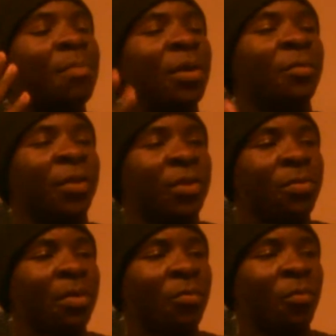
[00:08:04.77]
But when
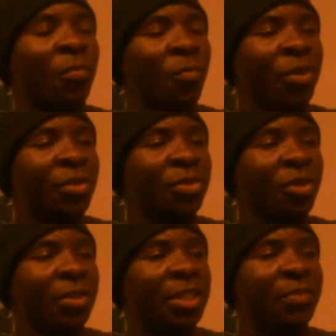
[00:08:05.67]
you when you
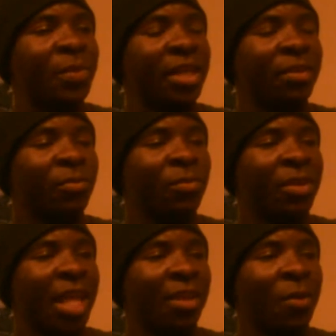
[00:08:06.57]
start to speak
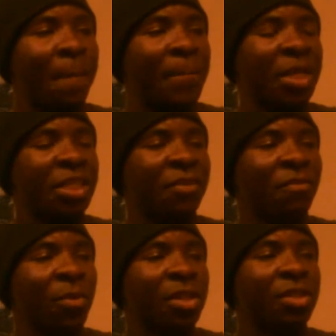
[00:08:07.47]
with that little bitchy
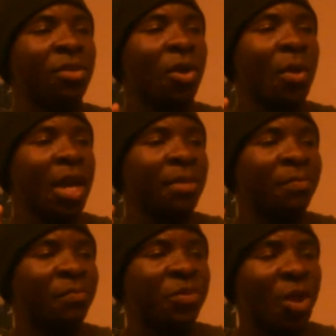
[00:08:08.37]
voice, you know,
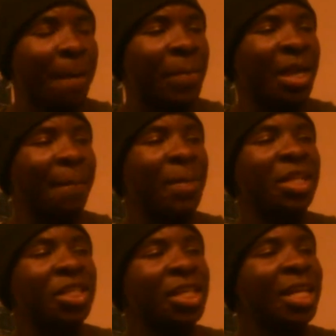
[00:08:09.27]
and start being
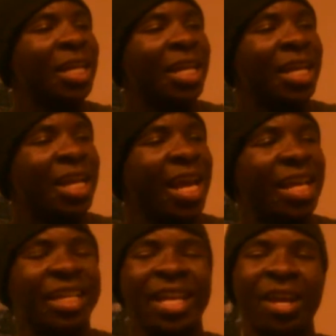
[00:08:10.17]
bitchy
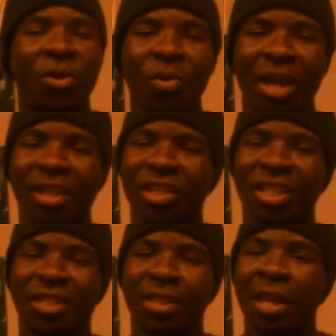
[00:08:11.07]
and ghetto and
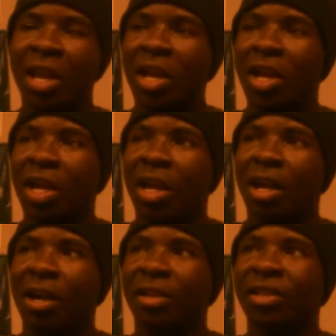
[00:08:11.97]
just
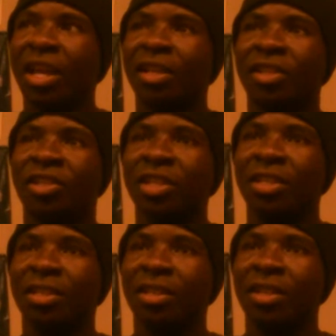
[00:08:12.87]

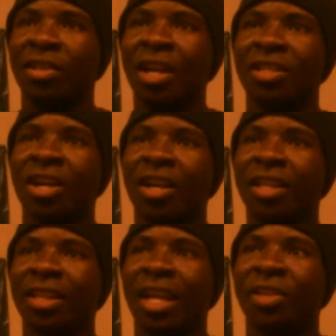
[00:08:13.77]
just not
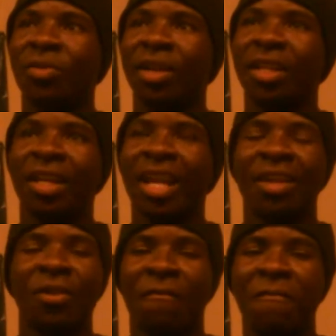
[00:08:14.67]
talking like you ain't not
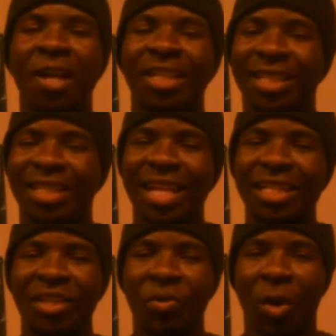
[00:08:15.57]
got no fucking
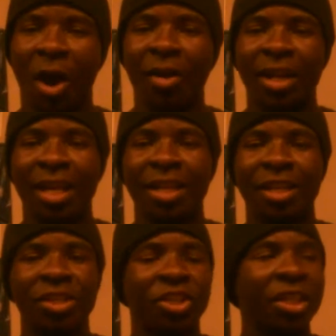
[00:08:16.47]
sense and you hard headed
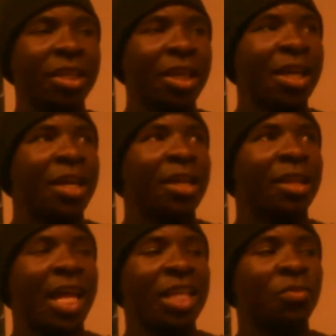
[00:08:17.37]
and shit,
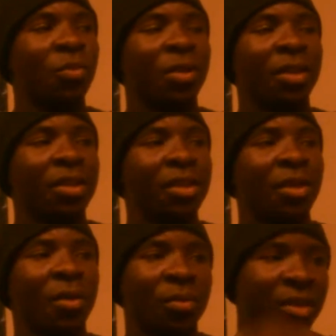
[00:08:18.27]
that's when you
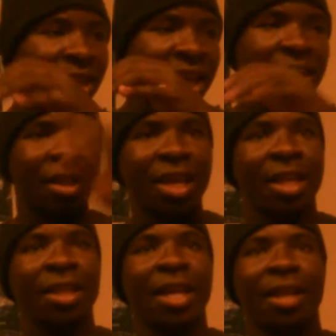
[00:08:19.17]
know that
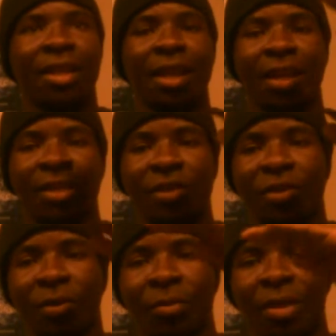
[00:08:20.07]
that that that you
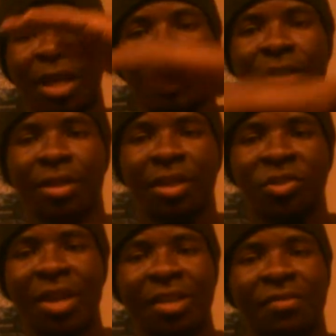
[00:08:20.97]
know that
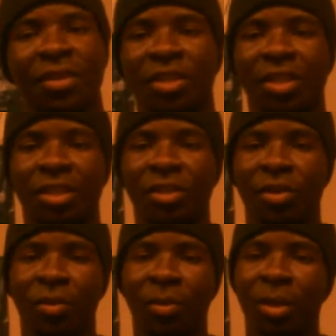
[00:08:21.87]
attractiveness just you
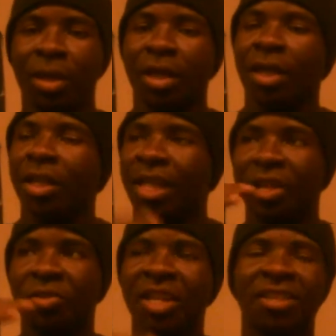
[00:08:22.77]
know
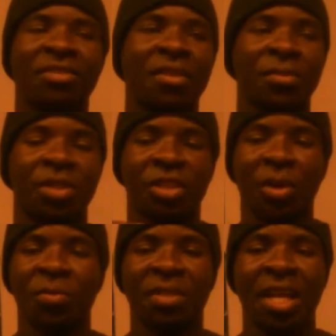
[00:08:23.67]
that attractiveness level just
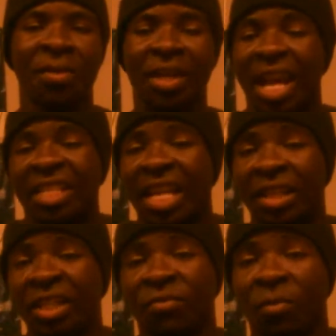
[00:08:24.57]
goes down. That's at
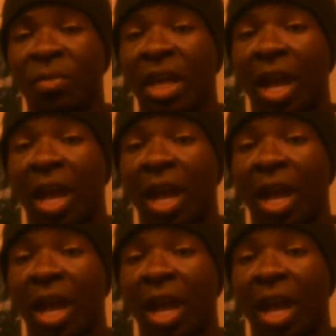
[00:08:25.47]
least for me.